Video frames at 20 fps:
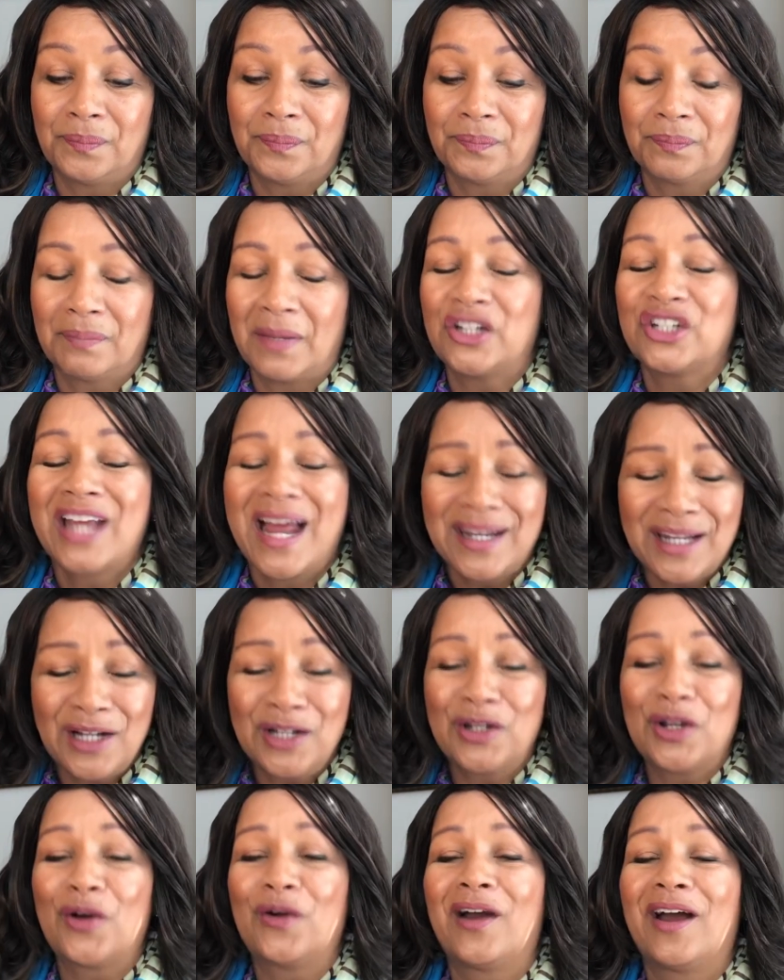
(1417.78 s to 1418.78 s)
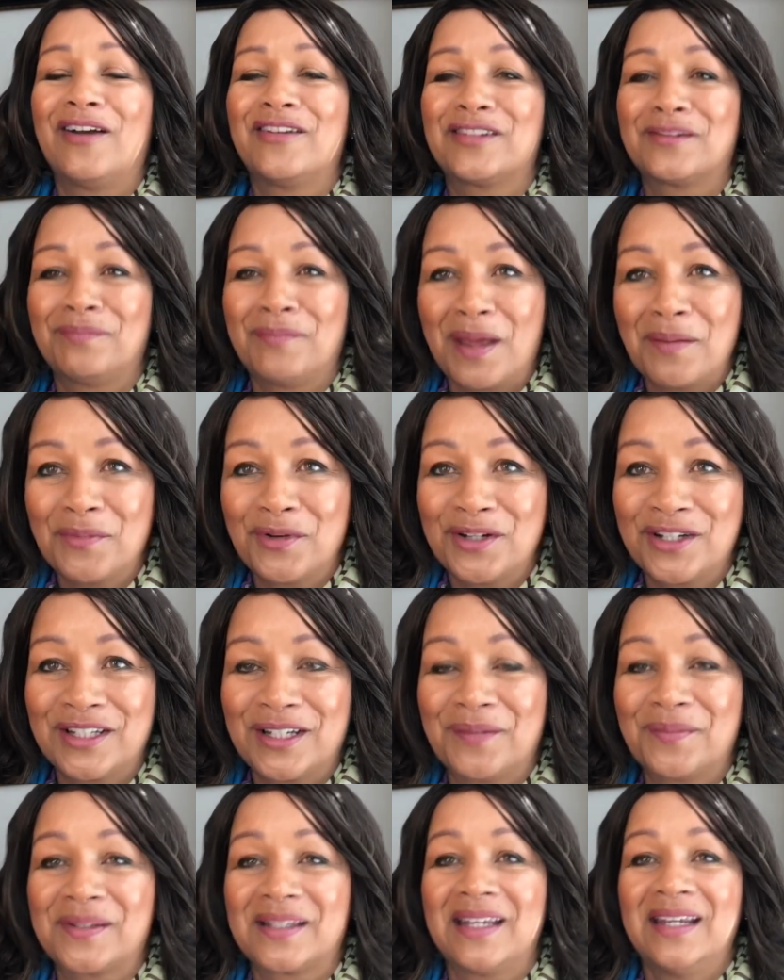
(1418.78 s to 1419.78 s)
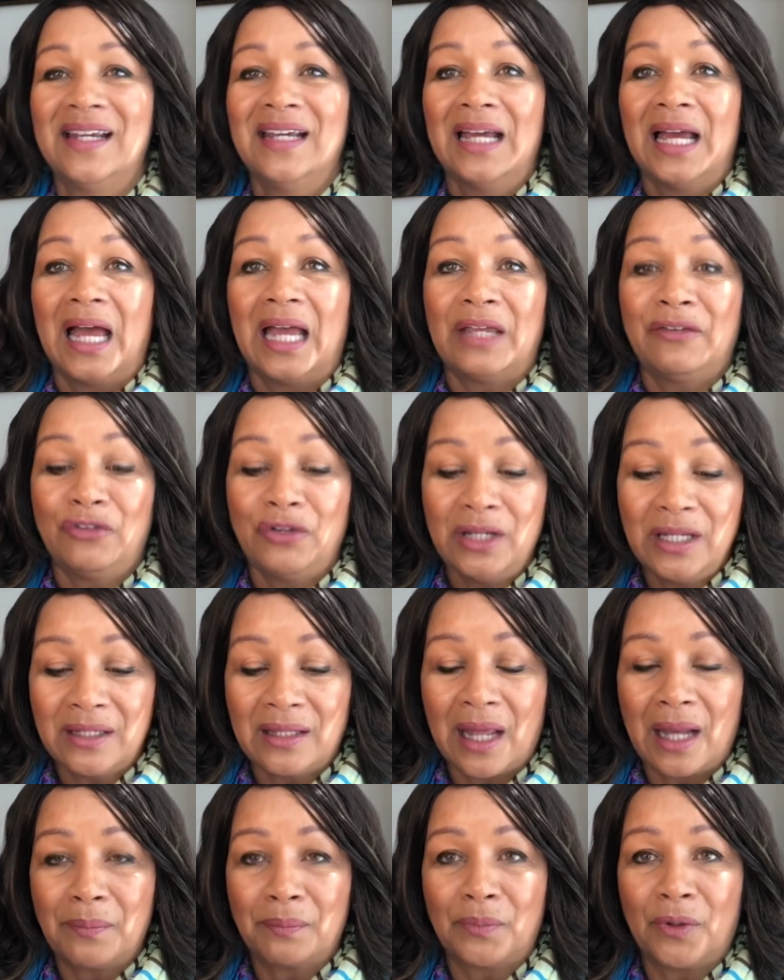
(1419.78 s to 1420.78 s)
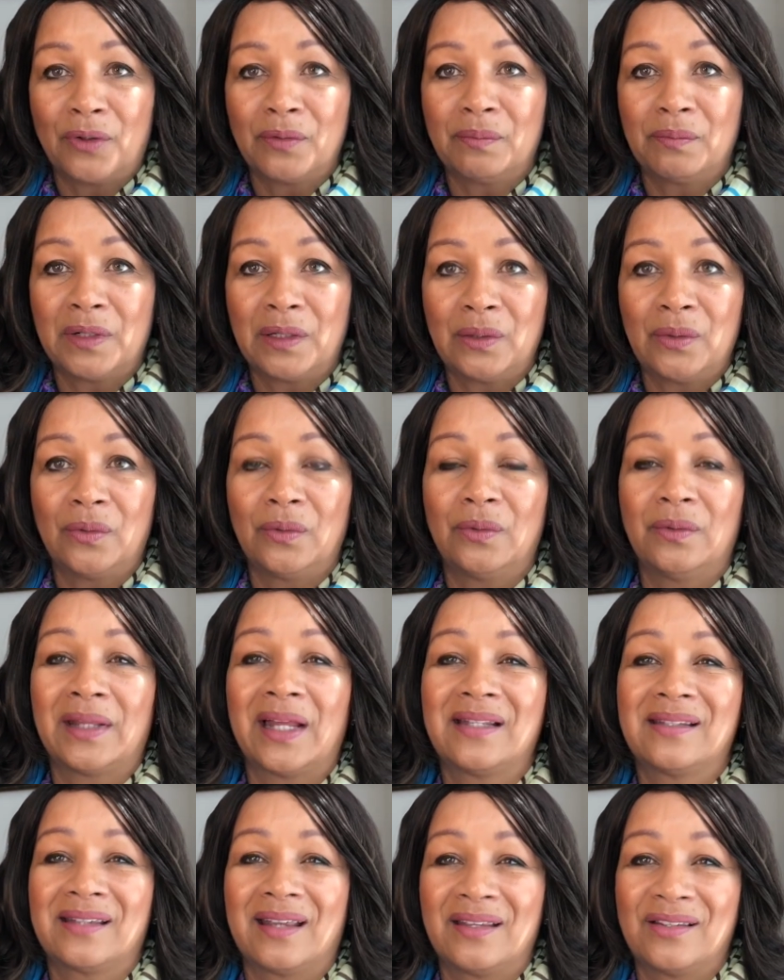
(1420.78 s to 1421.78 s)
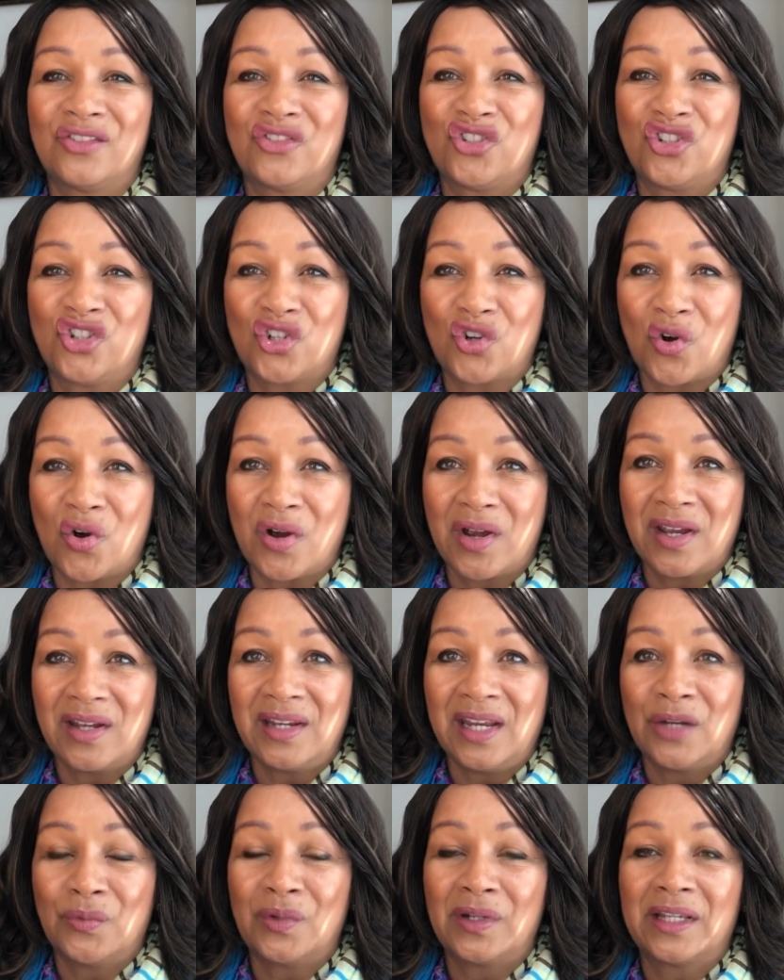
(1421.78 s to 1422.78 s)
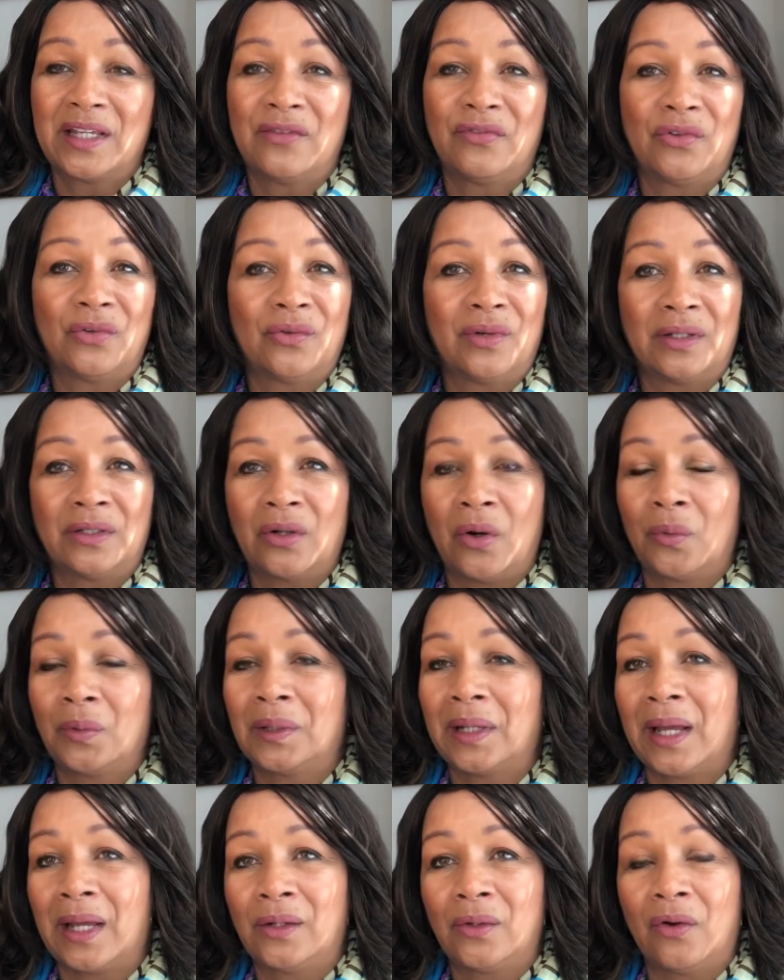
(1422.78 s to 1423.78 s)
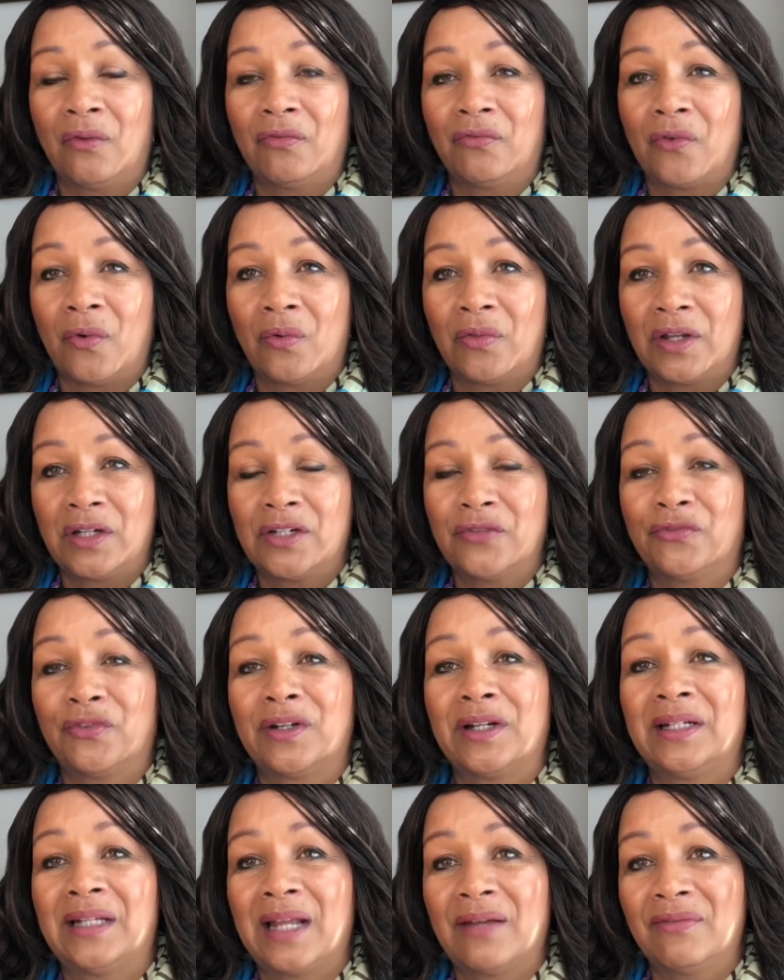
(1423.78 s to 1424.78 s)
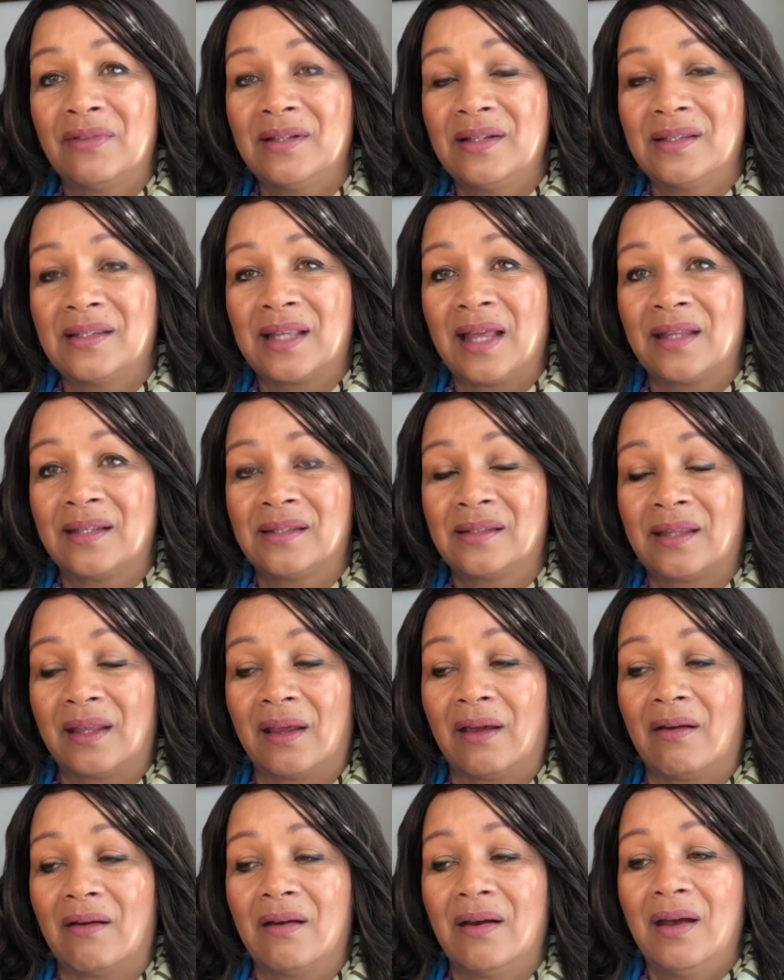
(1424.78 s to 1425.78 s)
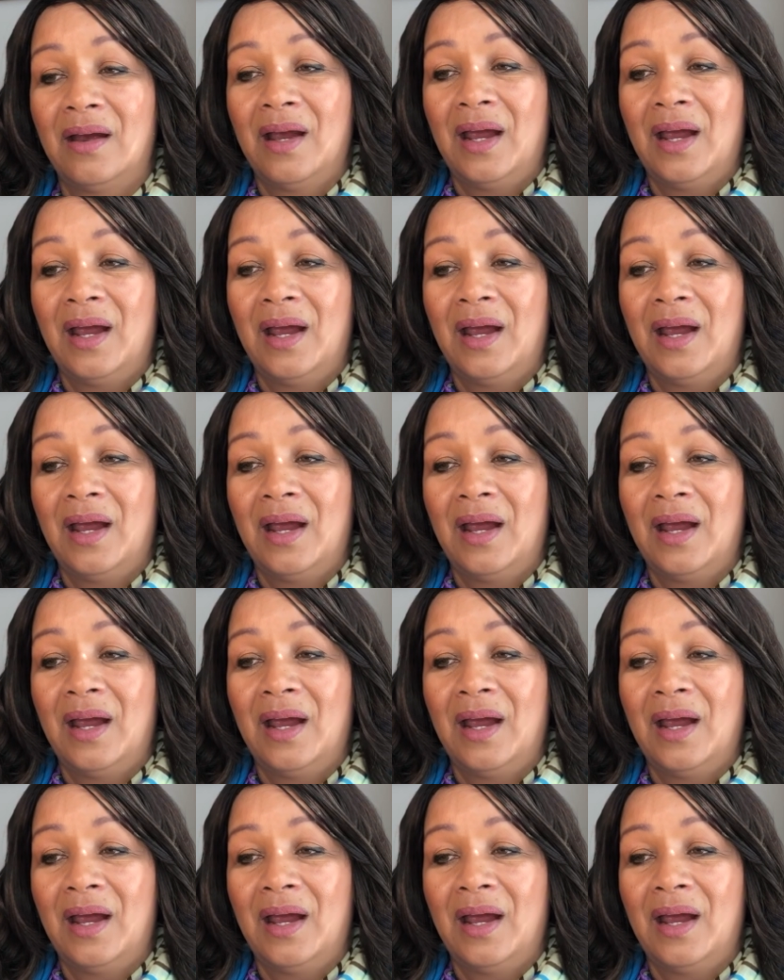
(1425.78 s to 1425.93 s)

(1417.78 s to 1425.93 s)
my channel now has memberships. If you hit that button below that says join, it will give you an outline of all the different levels that's there.